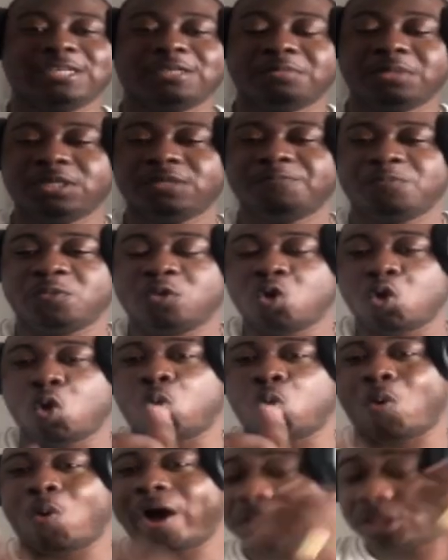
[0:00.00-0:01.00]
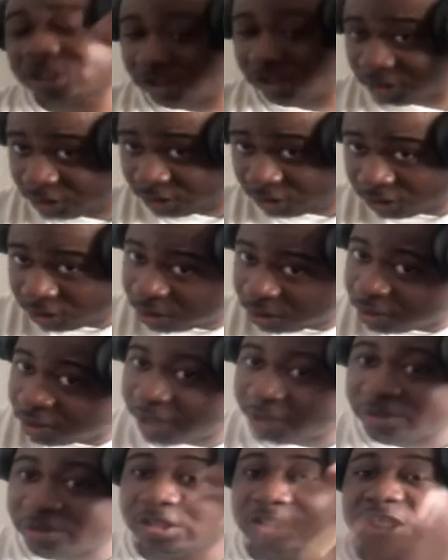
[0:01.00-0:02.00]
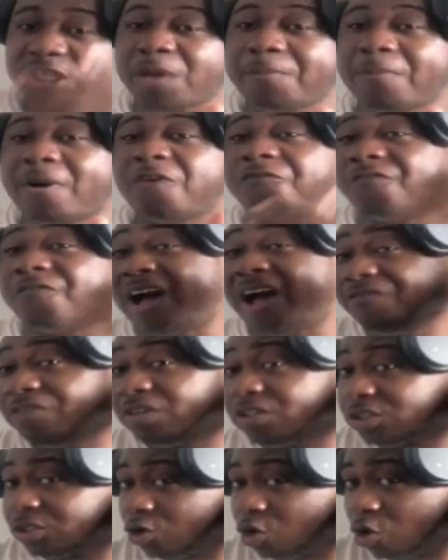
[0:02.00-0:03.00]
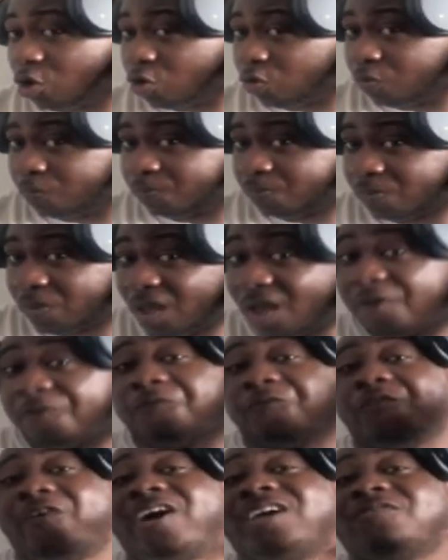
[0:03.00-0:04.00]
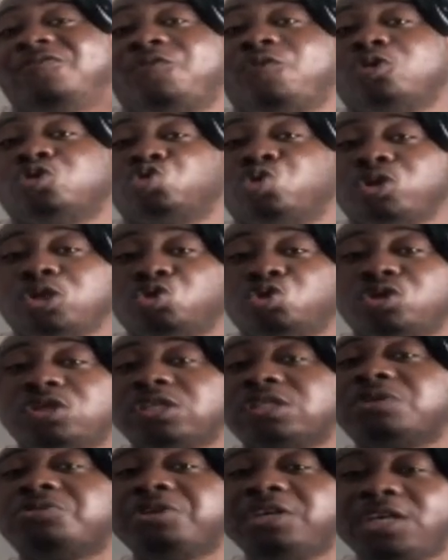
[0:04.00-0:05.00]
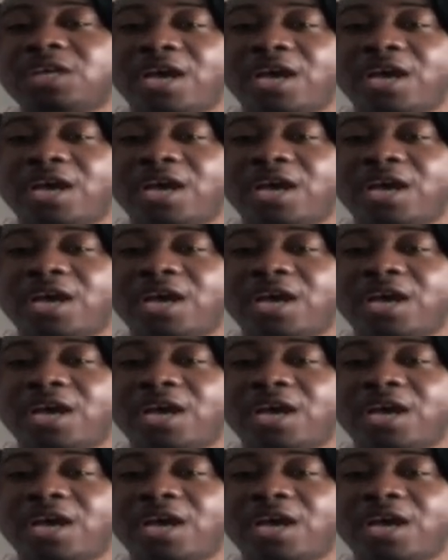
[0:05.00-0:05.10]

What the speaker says: I mean? Watch this. Now, this came out 5 years ago. Fast forward 2023,